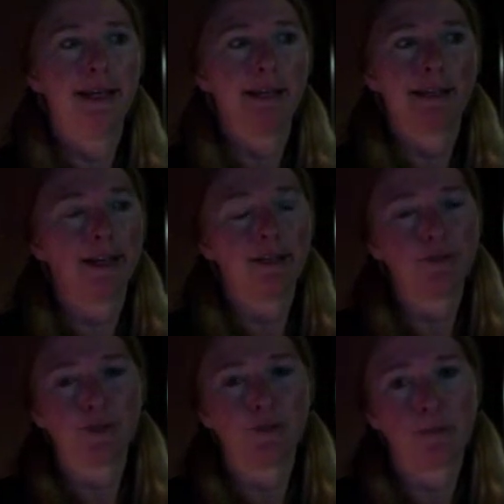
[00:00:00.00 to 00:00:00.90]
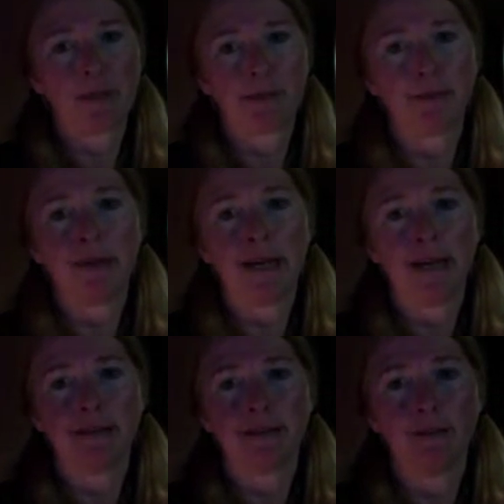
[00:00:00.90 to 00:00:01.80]
kind of just from
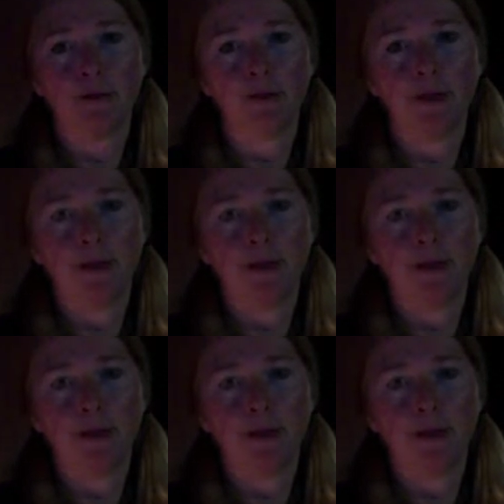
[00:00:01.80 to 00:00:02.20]
experience, you know.